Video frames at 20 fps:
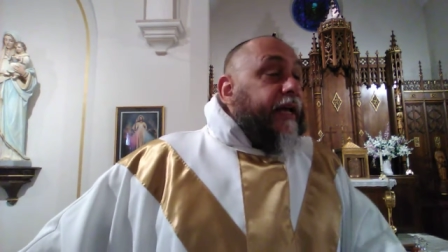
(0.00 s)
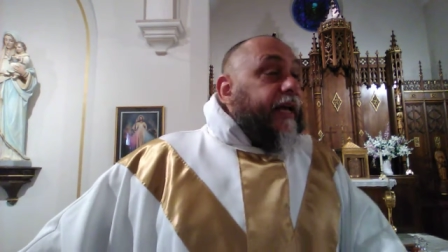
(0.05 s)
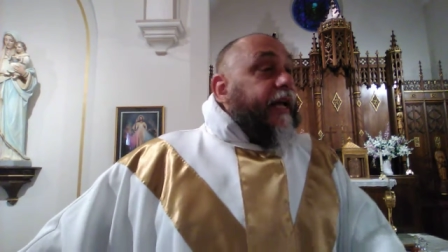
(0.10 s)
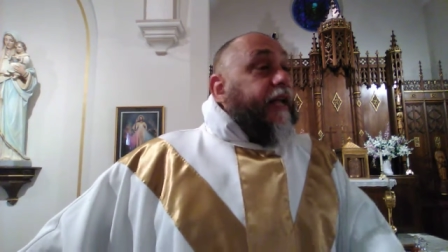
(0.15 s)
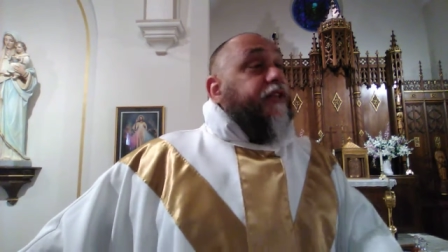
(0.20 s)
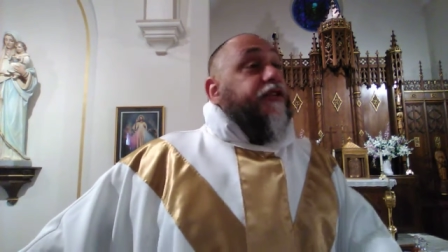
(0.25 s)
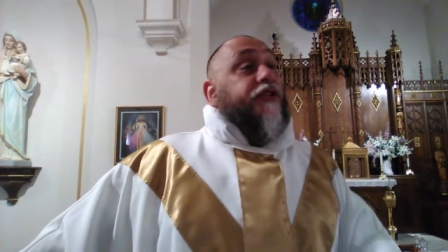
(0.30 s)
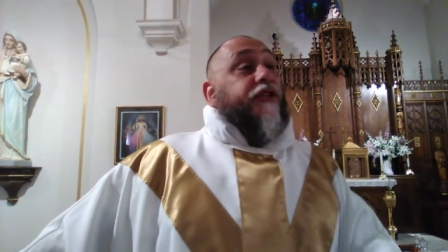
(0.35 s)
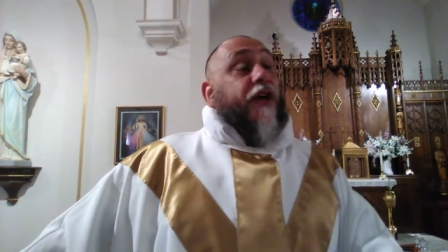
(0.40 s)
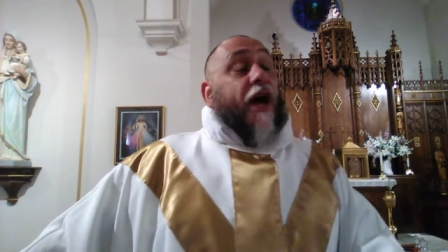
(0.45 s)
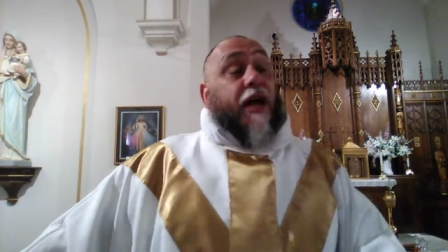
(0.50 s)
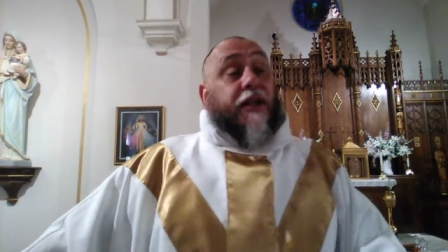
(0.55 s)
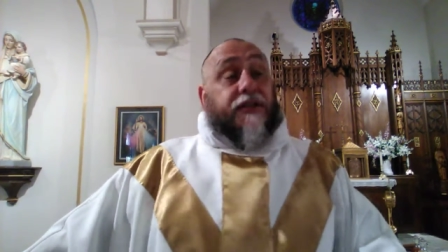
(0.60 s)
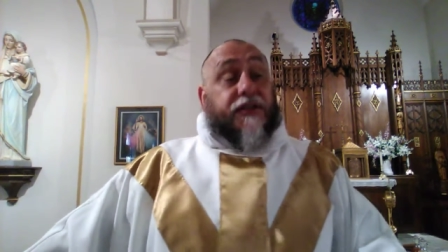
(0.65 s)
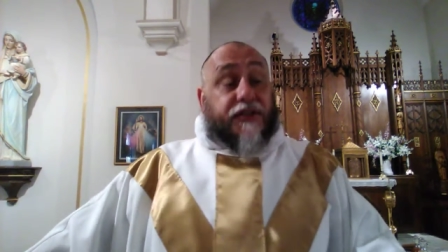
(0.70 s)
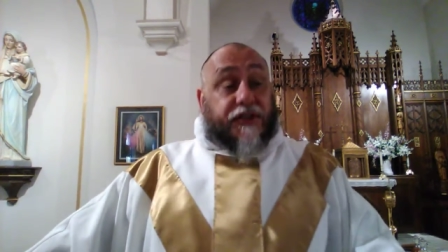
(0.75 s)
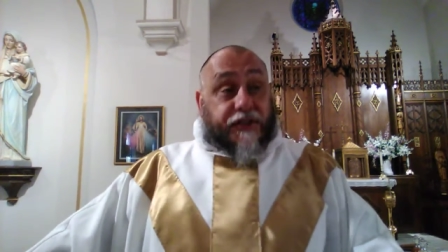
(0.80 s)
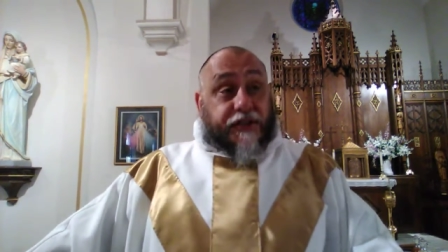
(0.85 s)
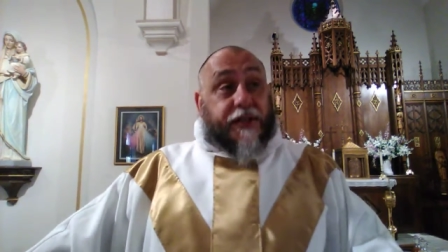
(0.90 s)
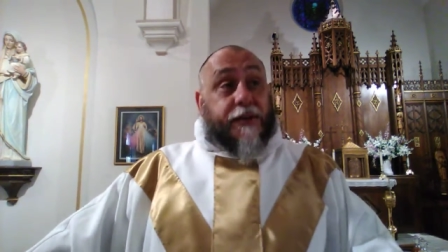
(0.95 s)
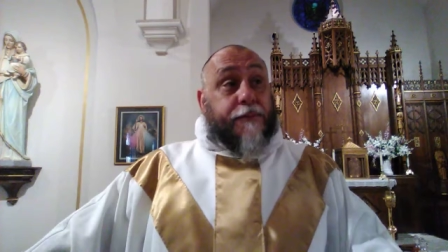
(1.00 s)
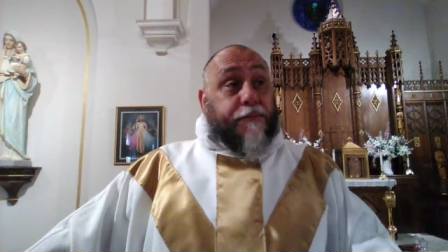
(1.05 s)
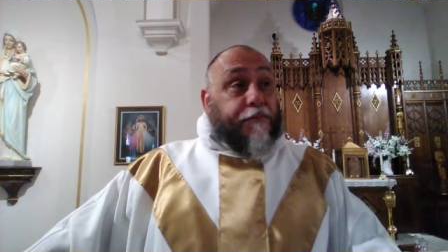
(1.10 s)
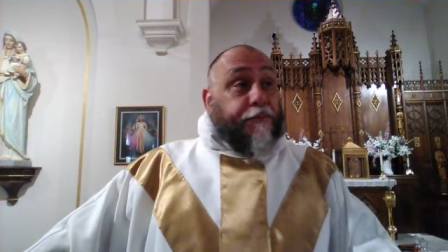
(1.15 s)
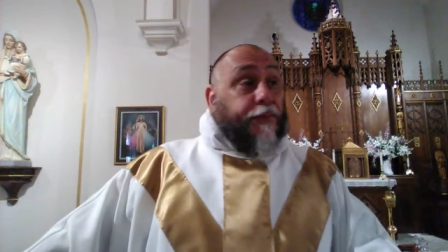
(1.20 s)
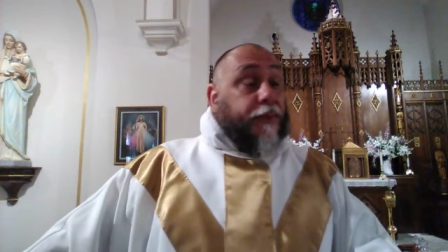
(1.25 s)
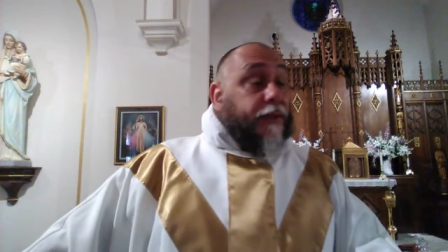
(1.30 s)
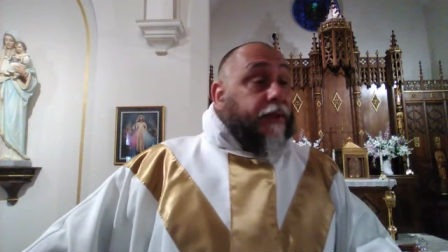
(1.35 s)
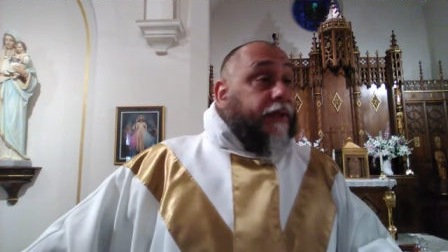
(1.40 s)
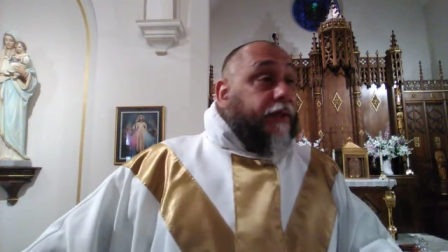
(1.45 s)
it's not
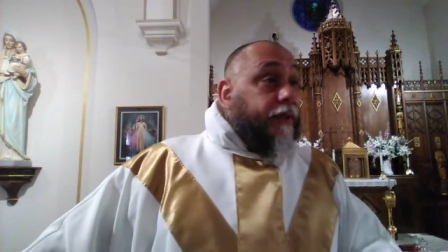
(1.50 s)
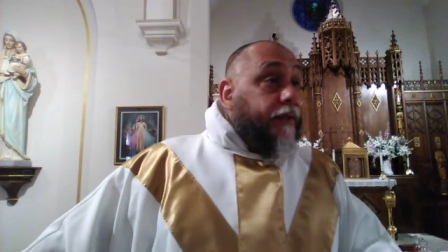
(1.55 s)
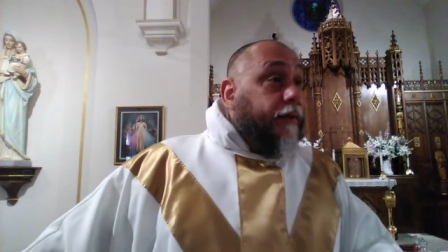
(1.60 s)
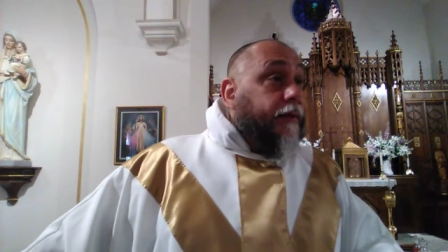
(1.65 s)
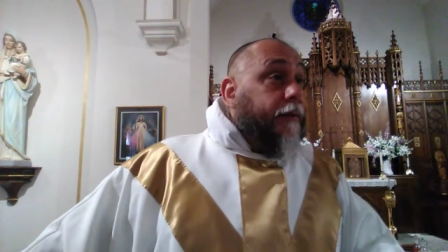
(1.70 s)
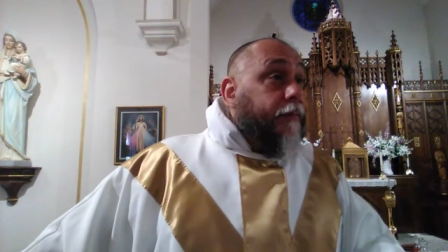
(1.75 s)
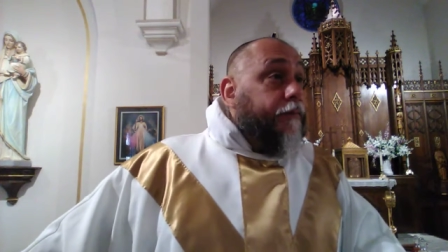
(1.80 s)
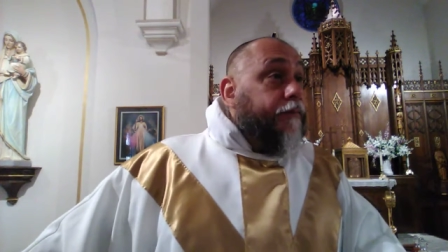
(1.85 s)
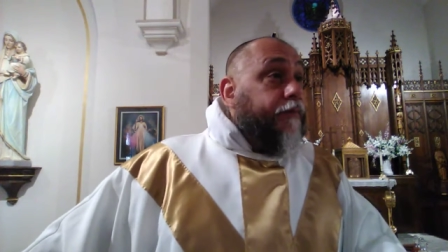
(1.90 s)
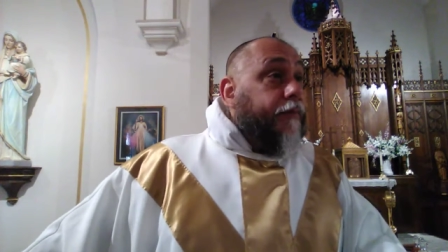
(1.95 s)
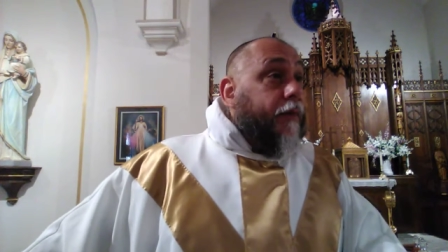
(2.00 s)
simply